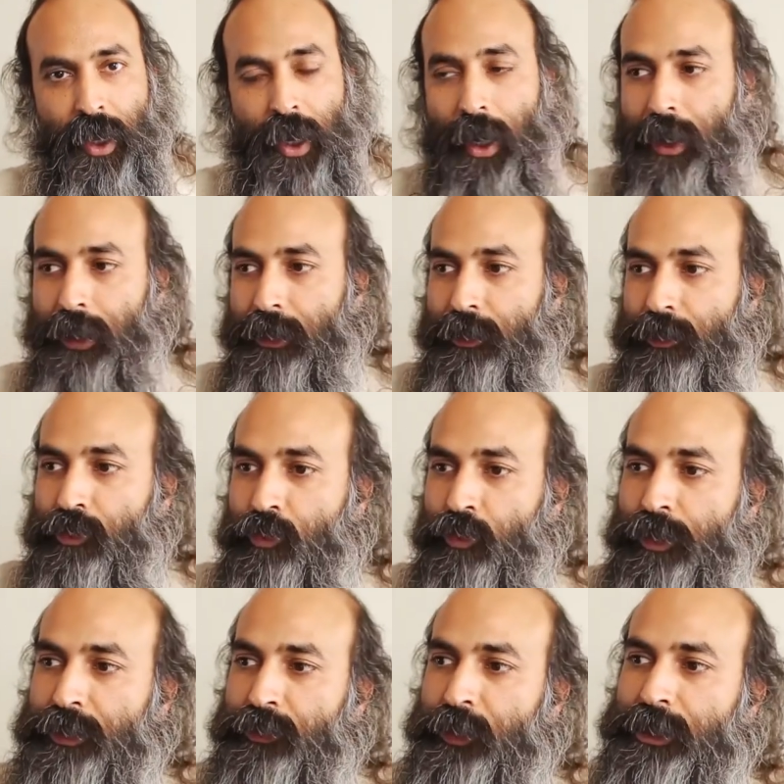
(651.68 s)
And the
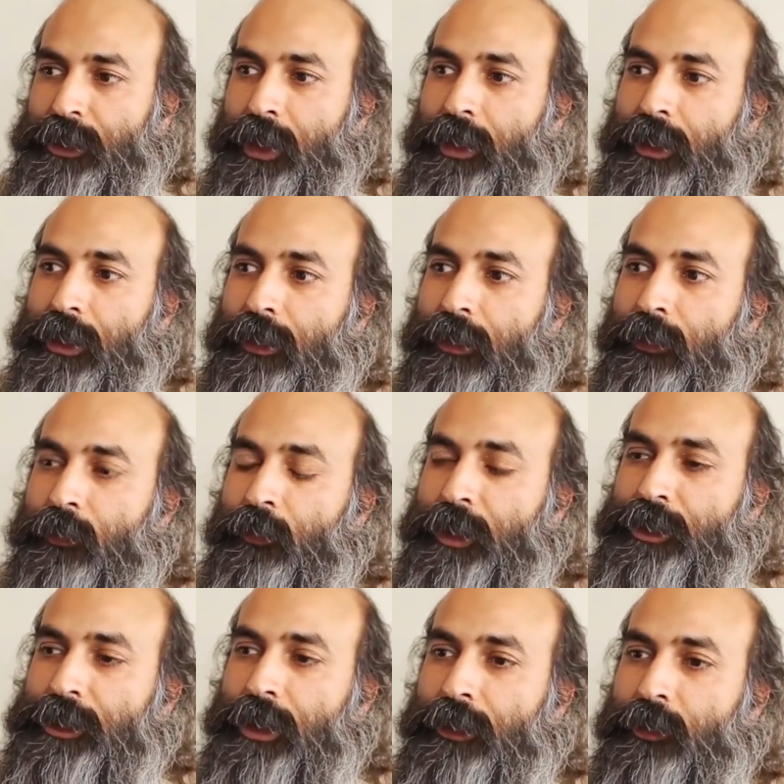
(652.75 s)
rules which are
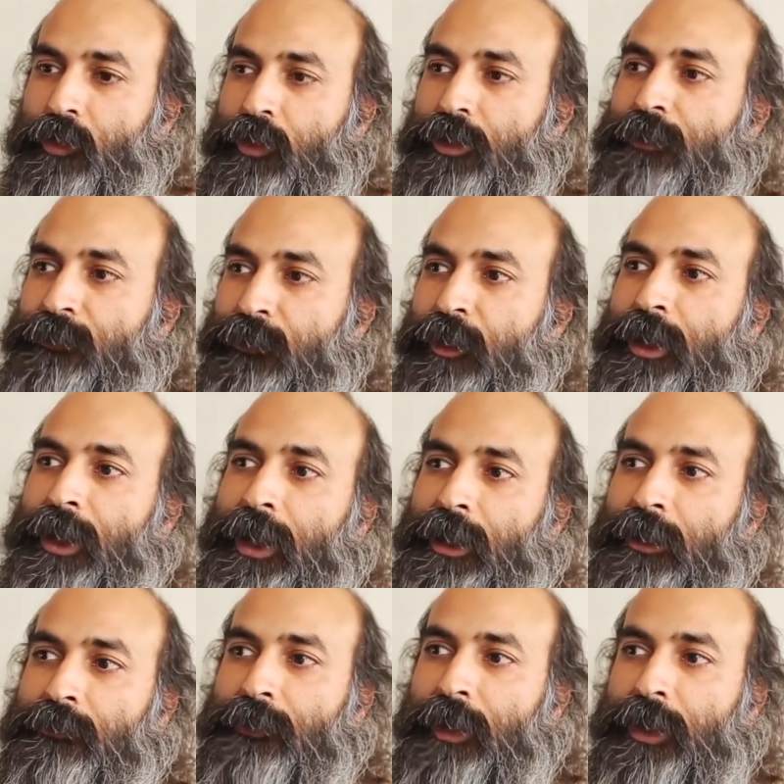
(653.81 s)
good for
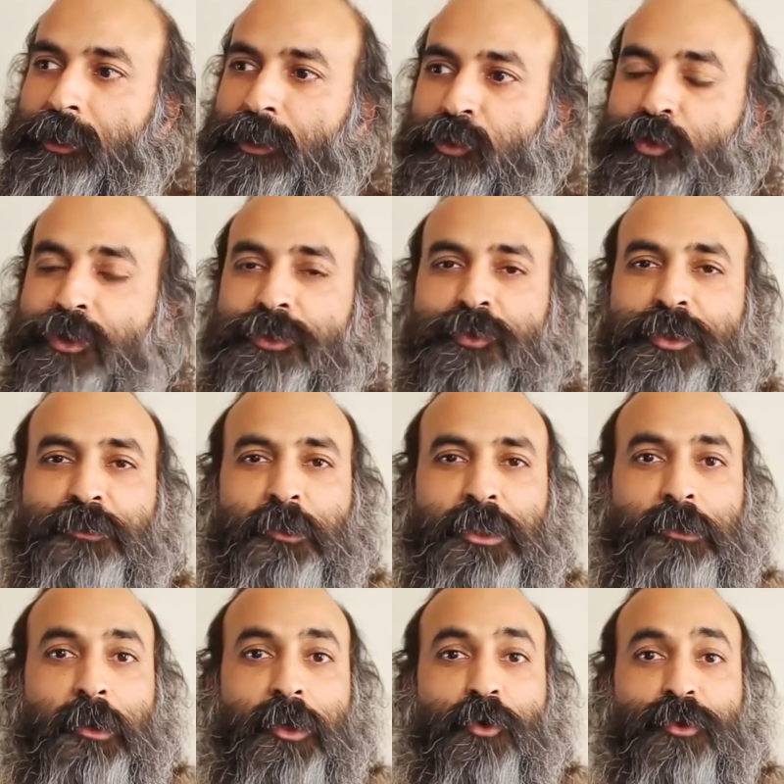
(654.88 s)
life are the rules which
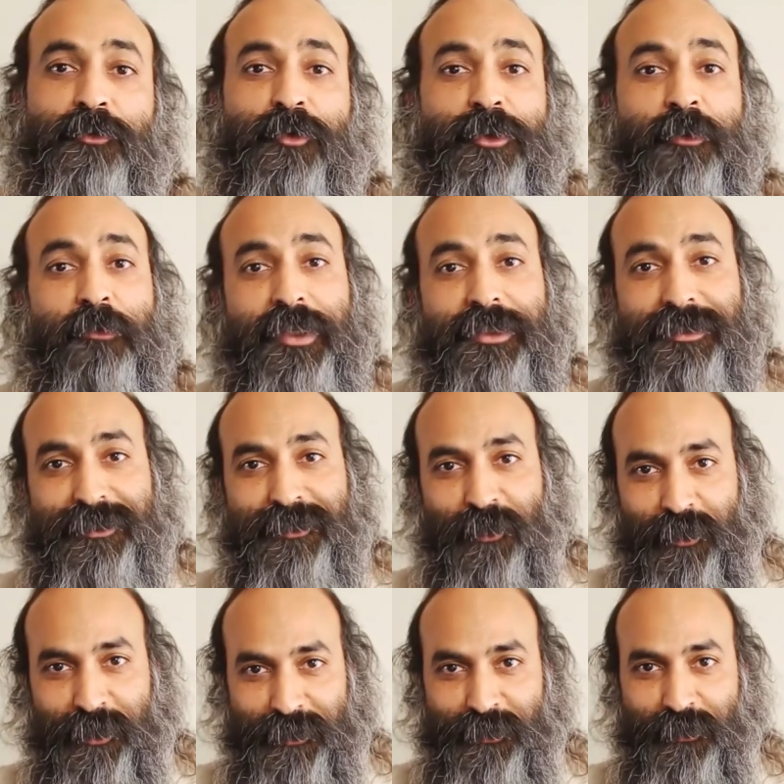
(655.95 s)
must be good for the business
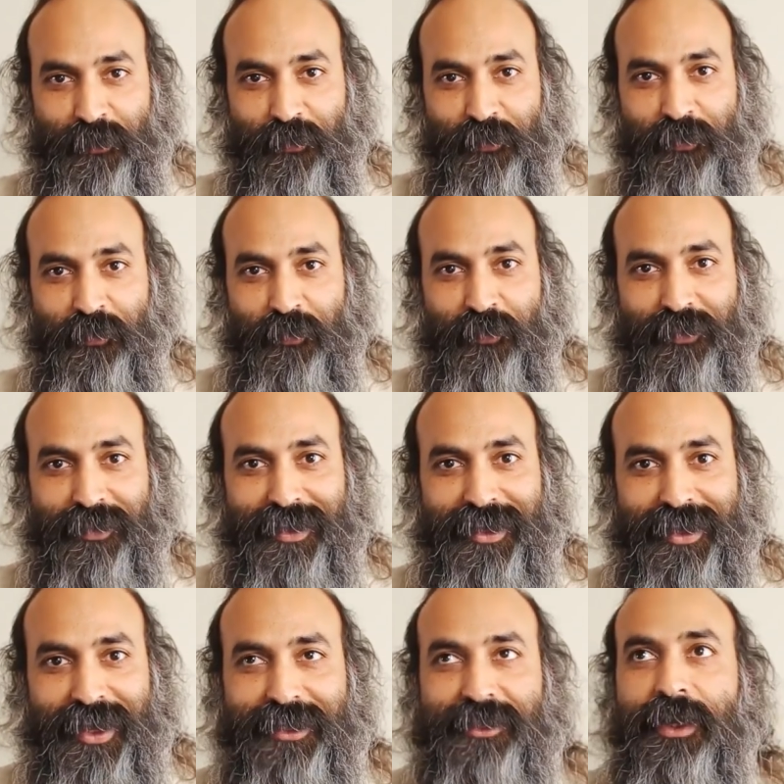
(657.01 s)
also.
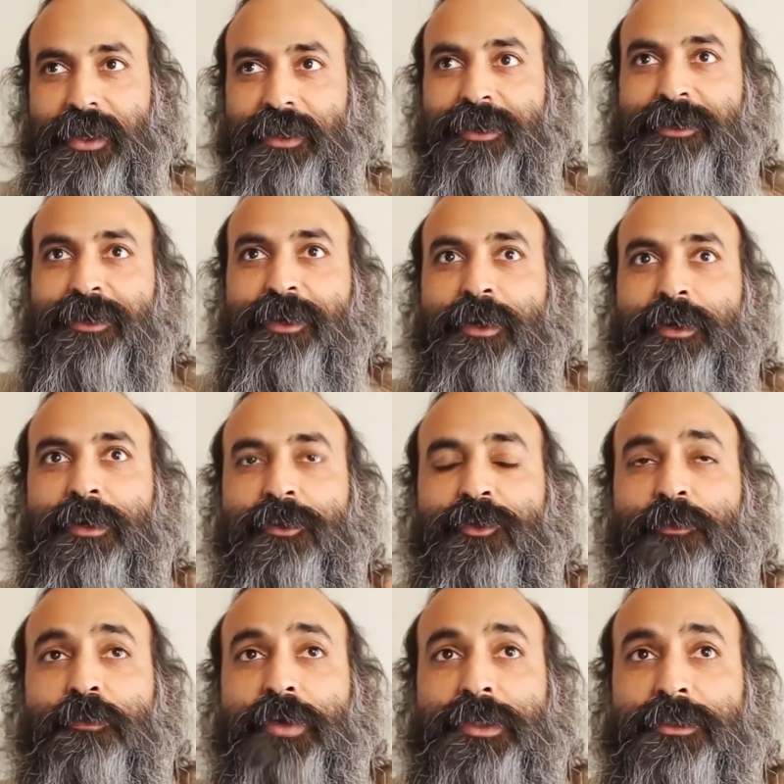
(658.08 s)
It's like the
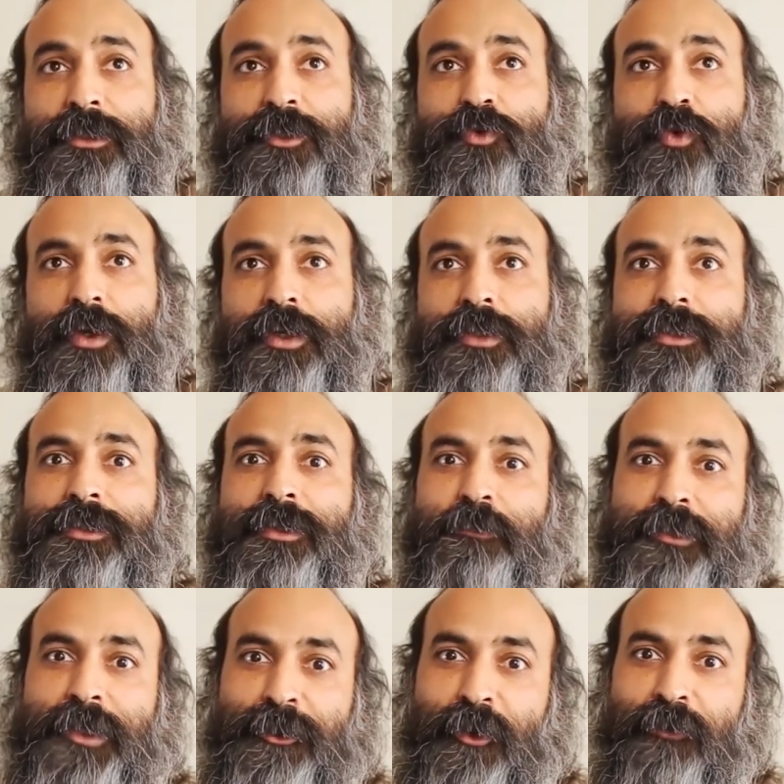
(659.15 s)
business world is a
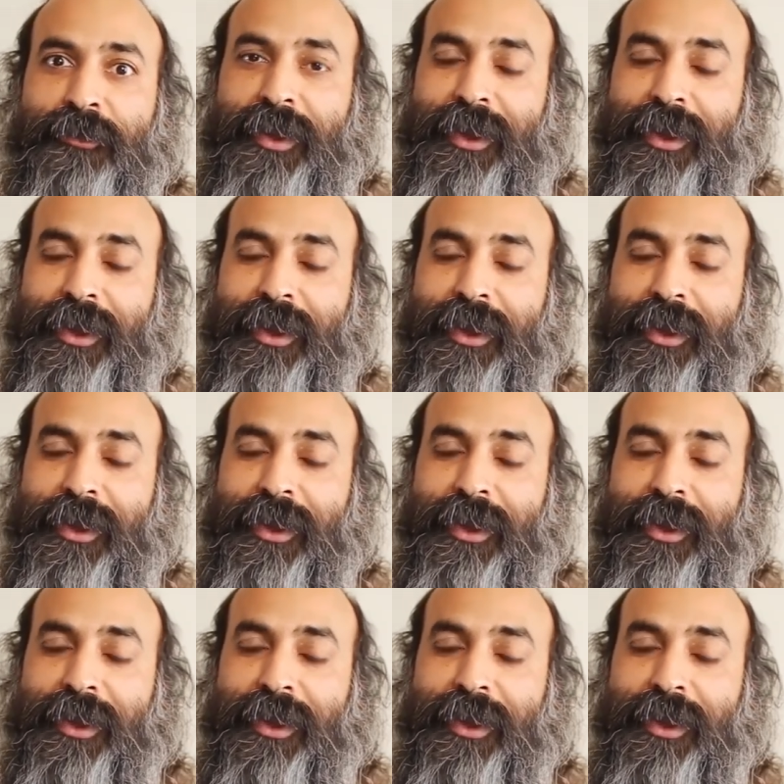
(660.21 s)
subset of